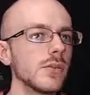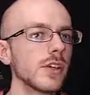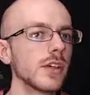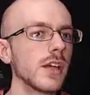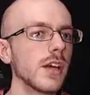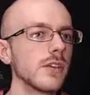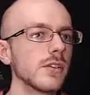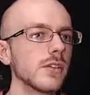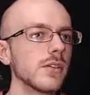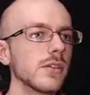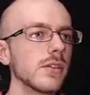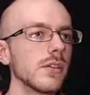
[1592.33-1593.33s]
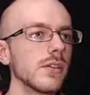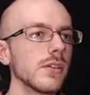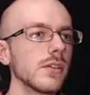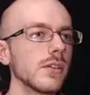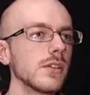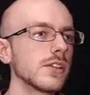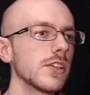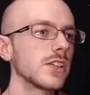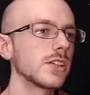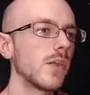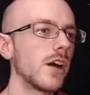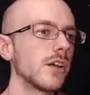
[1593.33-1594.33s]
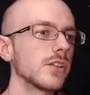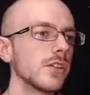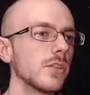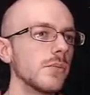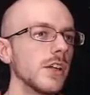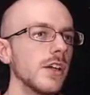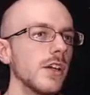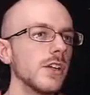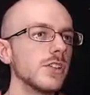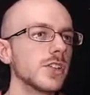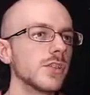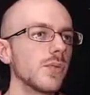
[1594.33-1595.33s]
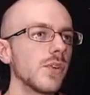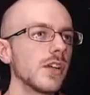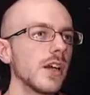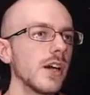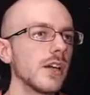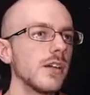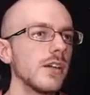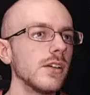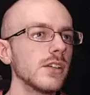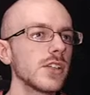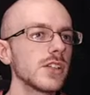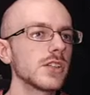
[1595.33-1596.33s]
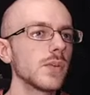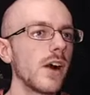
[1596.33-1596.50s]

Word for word: what we're looking at. Well, let's test the waters a little bit. six forty-nine. Let's test the